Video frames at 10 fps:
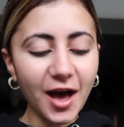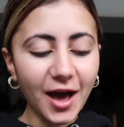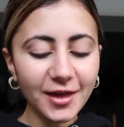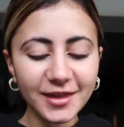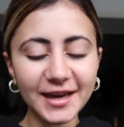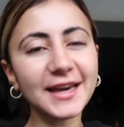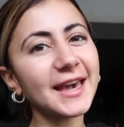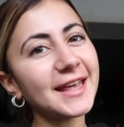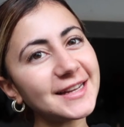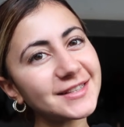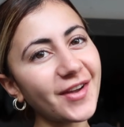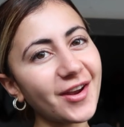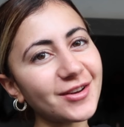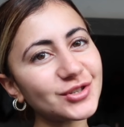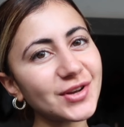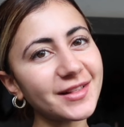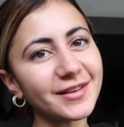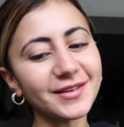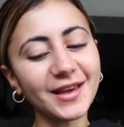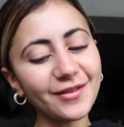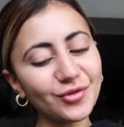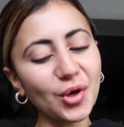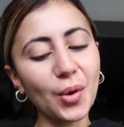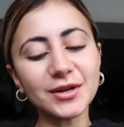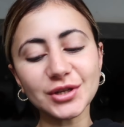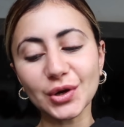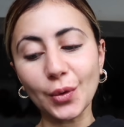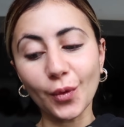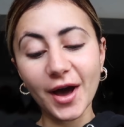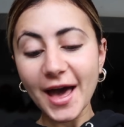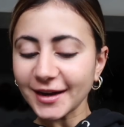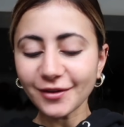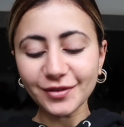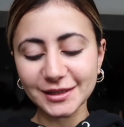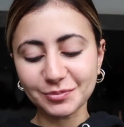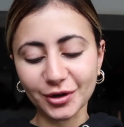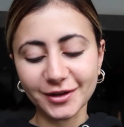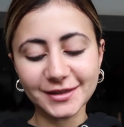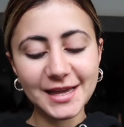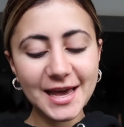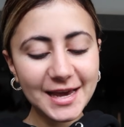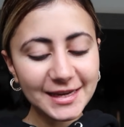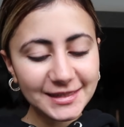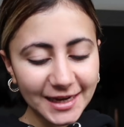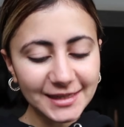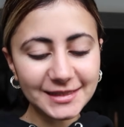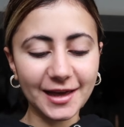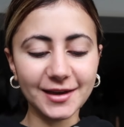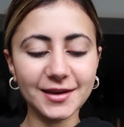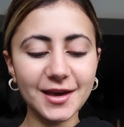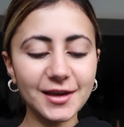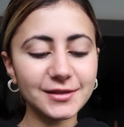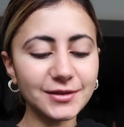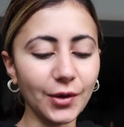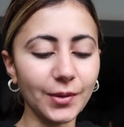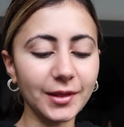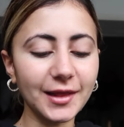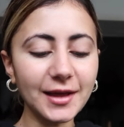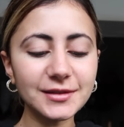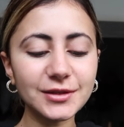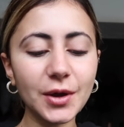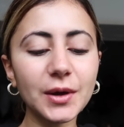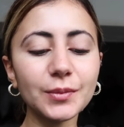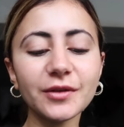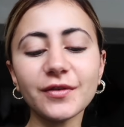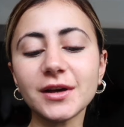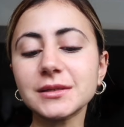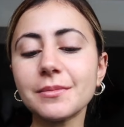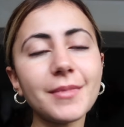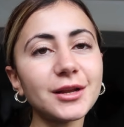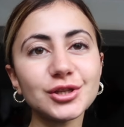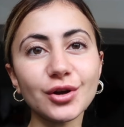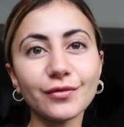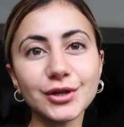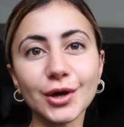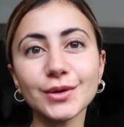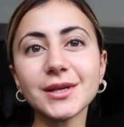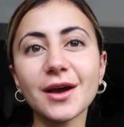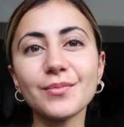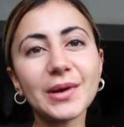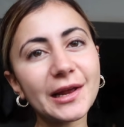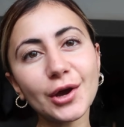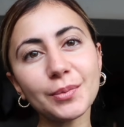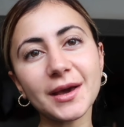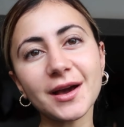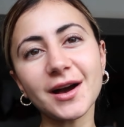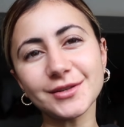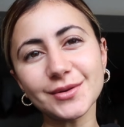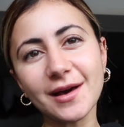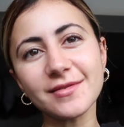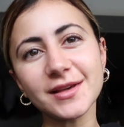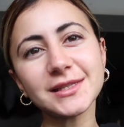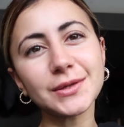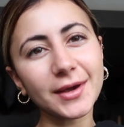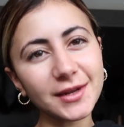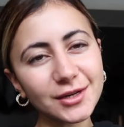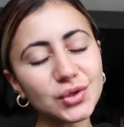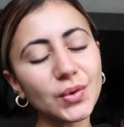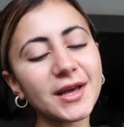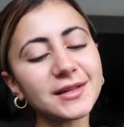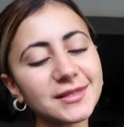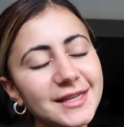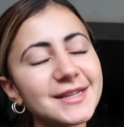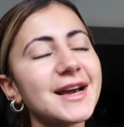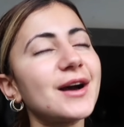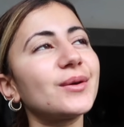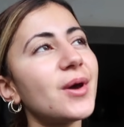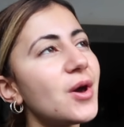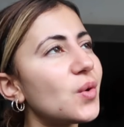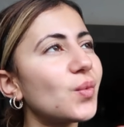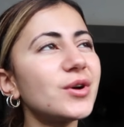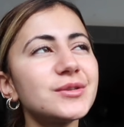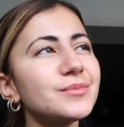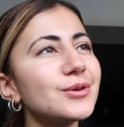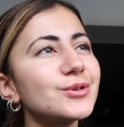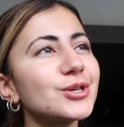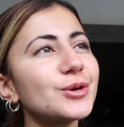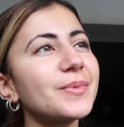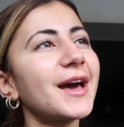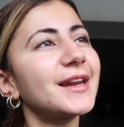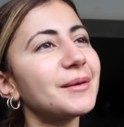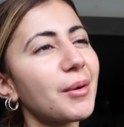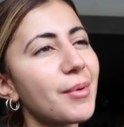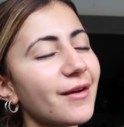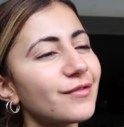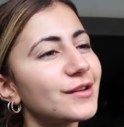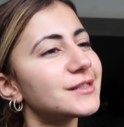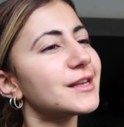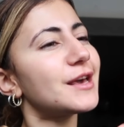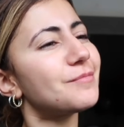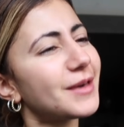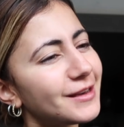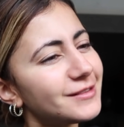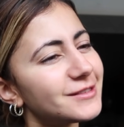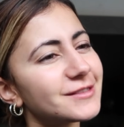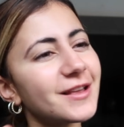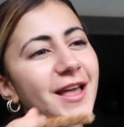I think it is very Australian, even though I don't know what any of these products taste like. So let's go in with the first munch of the toast. I'm really hoping I do like this so I can enjoy it and sit down, watch some YouTube and eat my breakfast in peace.